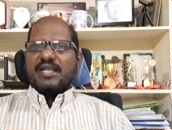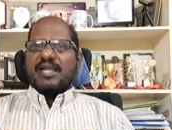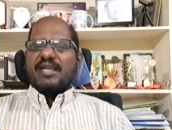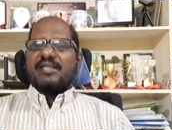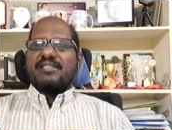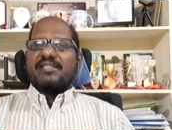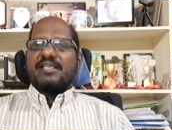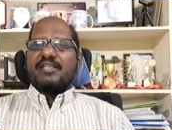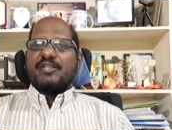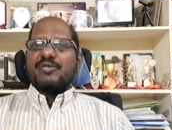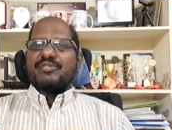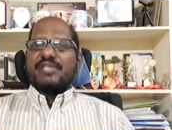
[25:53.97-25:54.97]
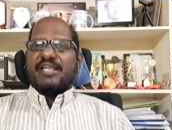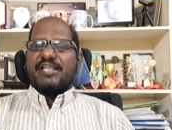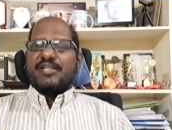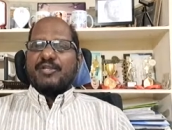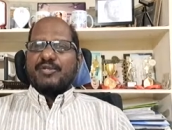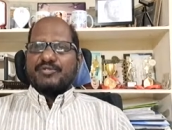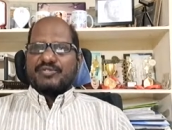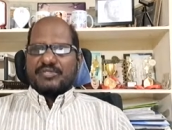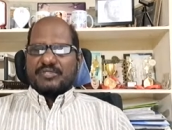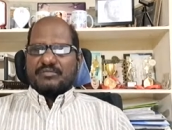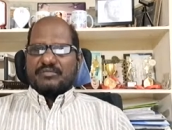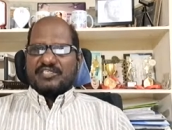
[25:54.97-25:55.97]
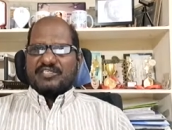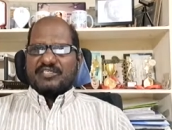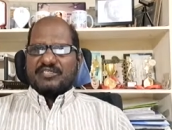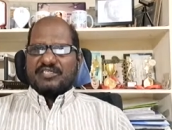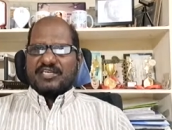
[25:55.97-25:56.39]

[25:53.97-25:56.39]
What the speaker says: And any news must